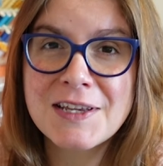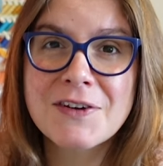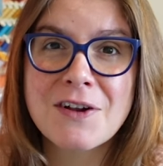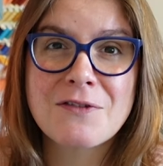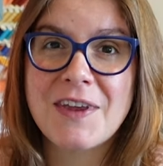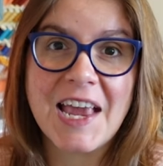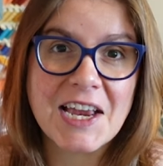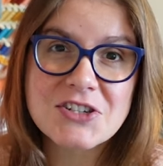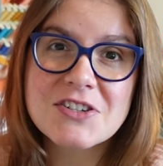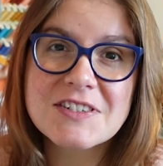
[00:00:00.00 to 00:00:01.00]
Even on
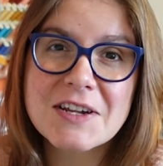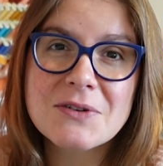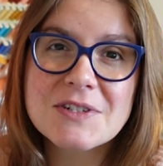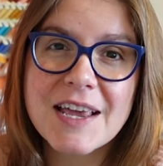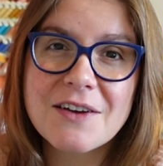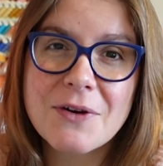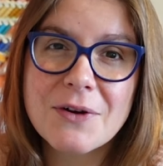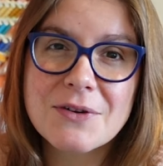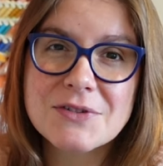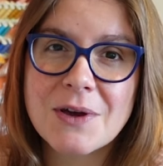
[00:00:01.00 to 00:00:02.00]
vacations I don't take
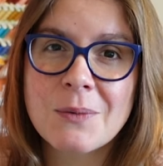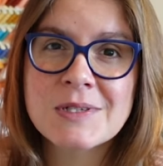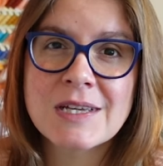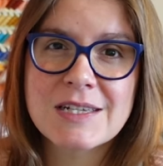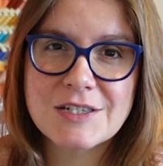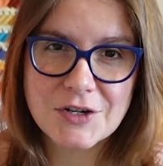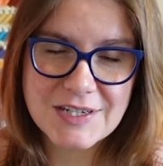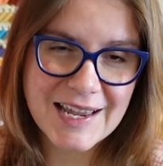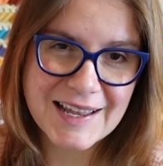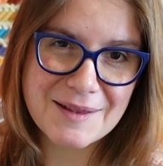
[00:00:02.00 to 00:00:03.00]
photos, so I wasn't going to start
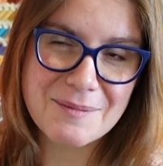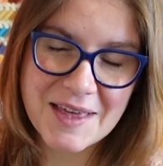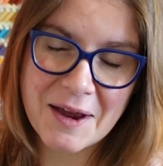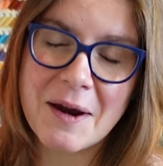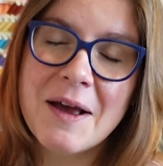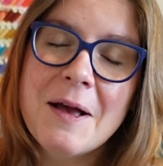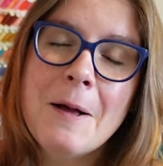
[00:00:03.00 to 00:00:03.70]
taking them there.